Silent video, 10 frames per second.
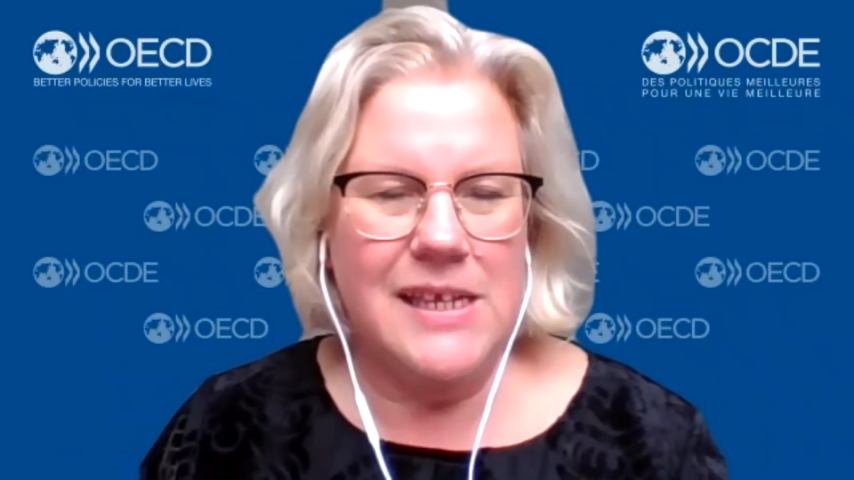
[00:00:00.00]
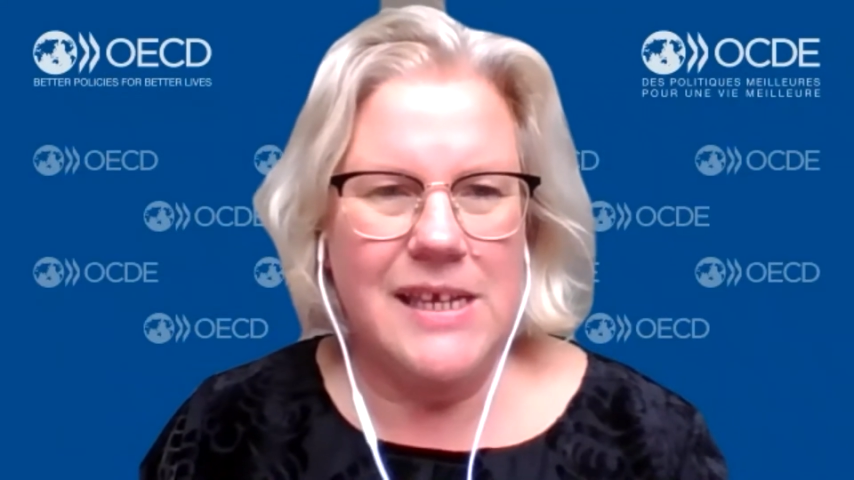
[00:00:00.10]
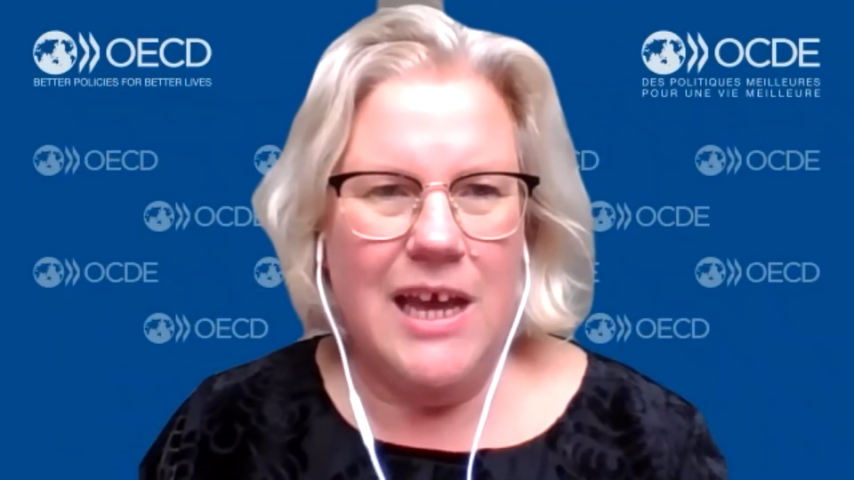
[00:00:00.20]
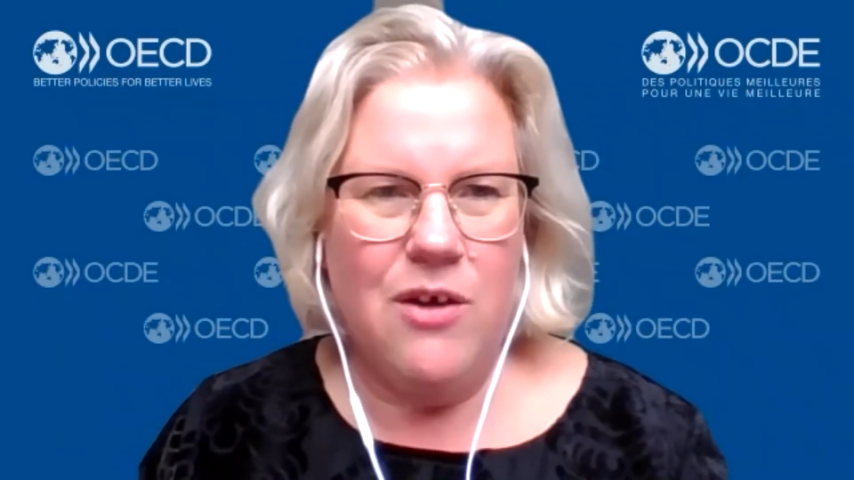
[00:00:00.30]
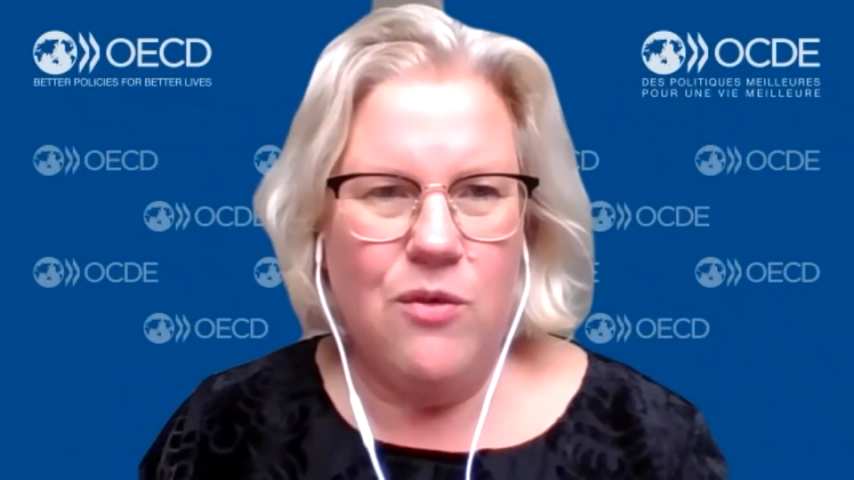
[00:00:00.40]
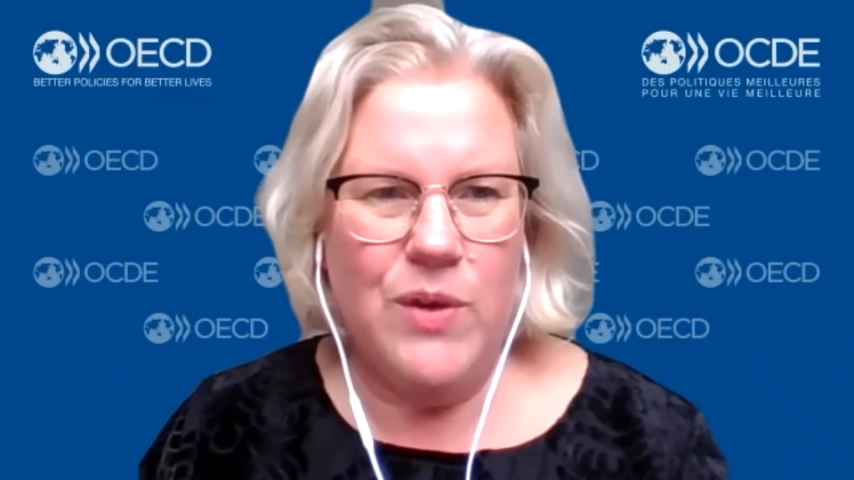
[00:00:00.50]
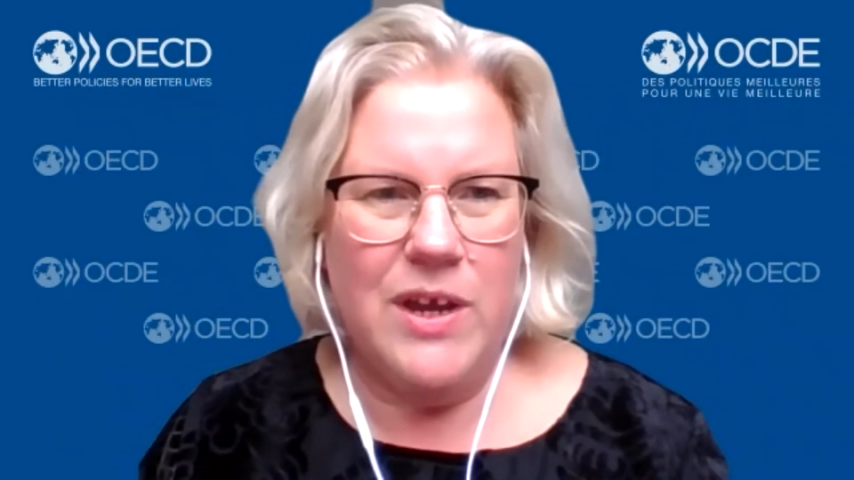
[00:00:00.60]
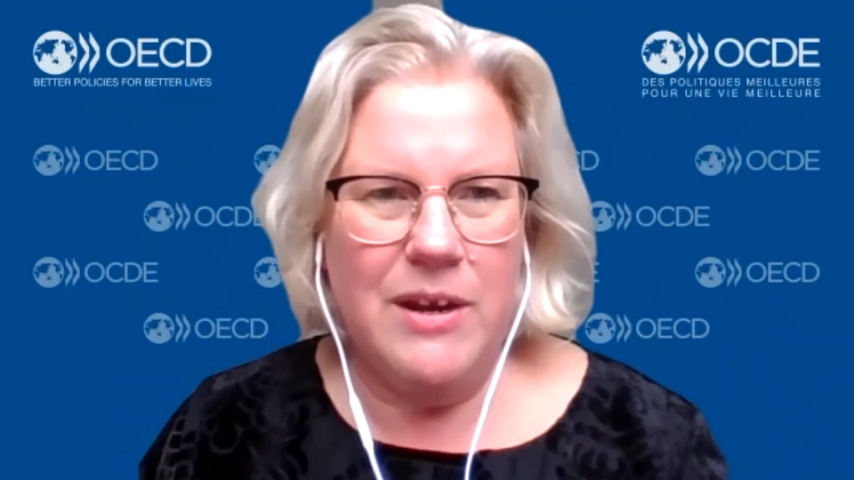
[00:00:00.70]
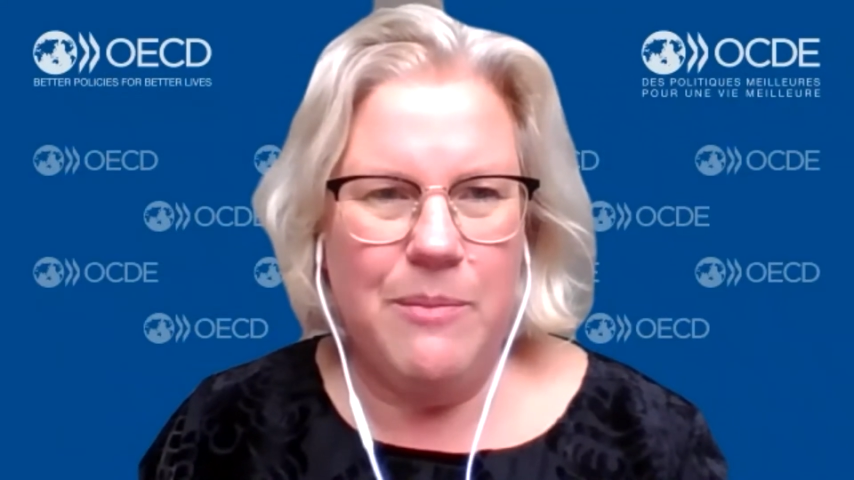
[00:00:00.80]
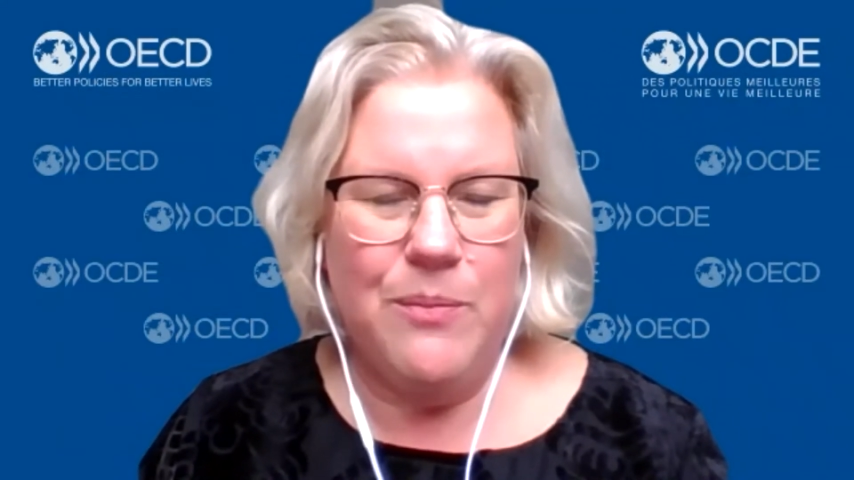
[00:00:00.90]
see how we
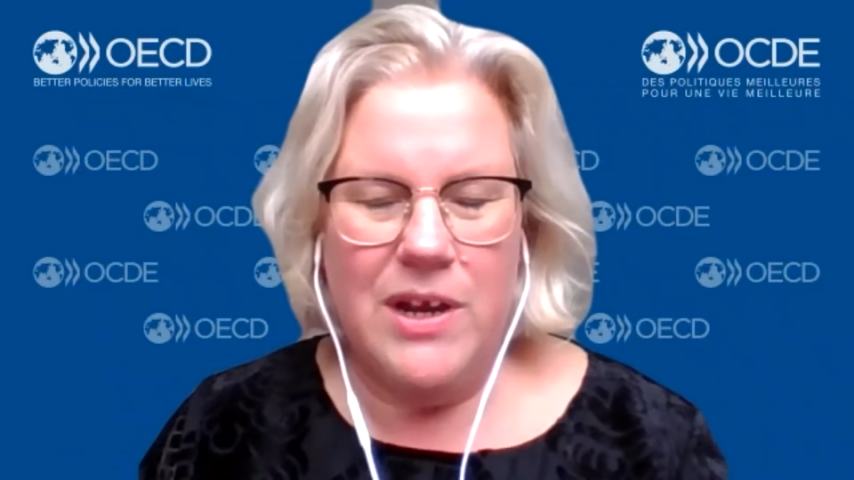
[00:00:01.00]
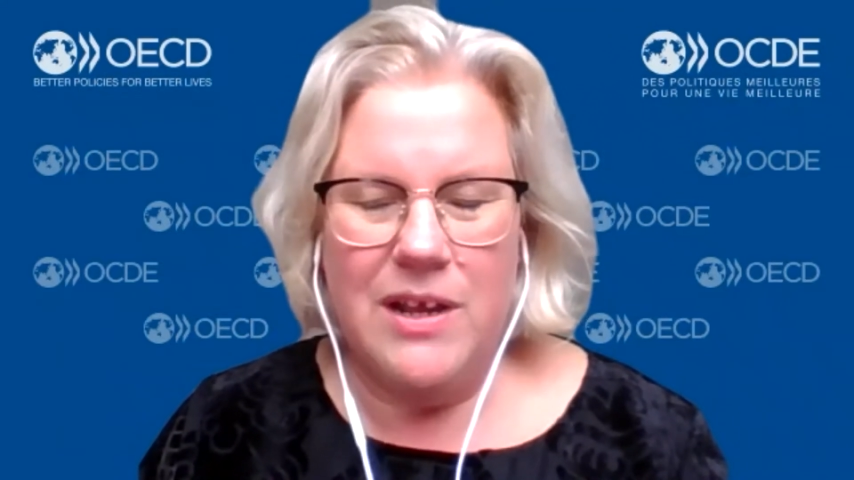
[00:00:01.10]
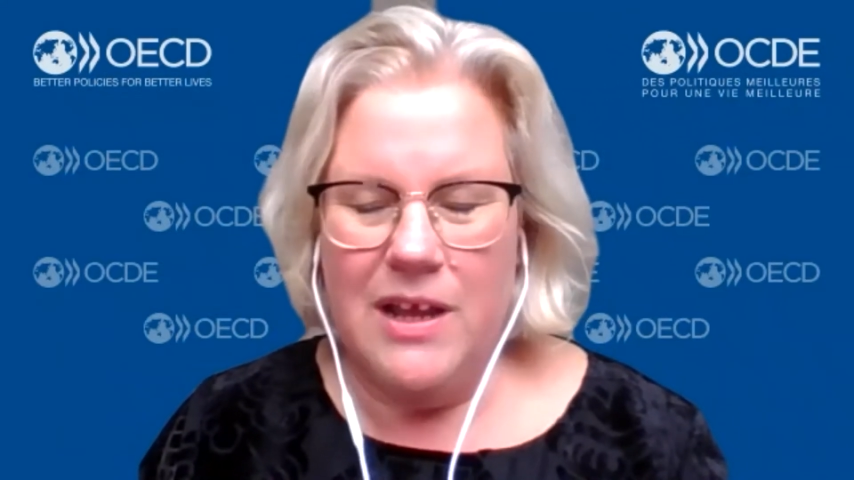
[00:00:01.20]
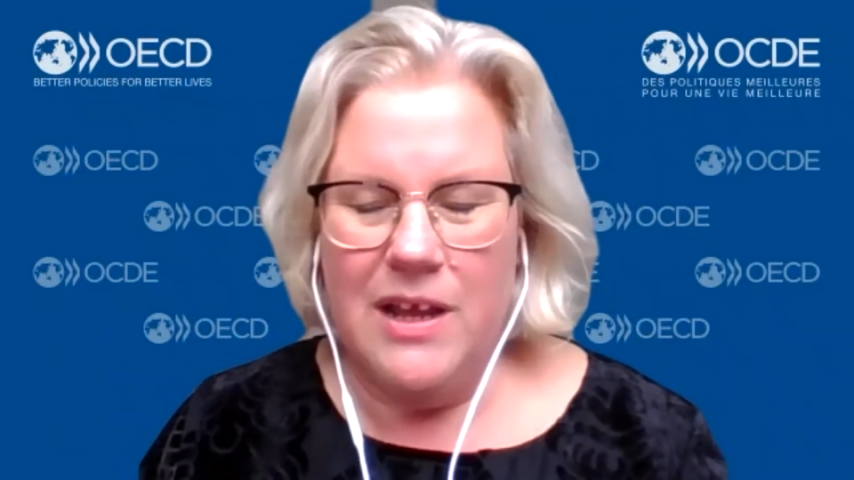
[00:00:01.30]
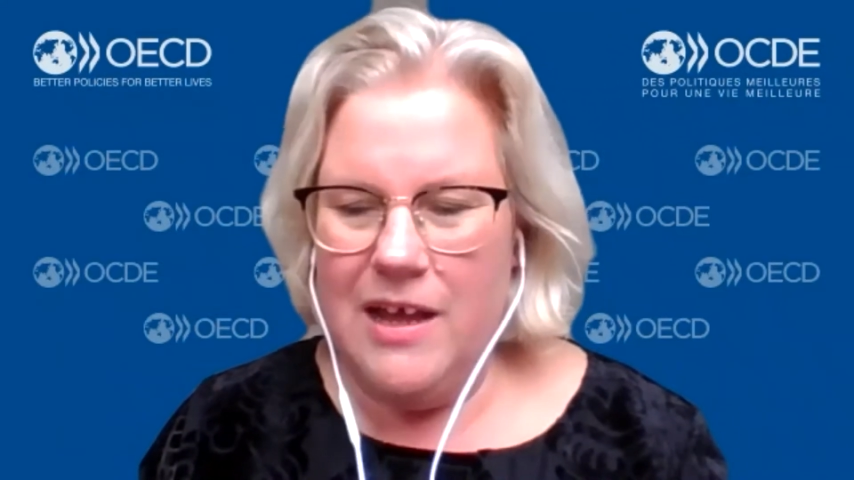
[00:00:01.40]
can bring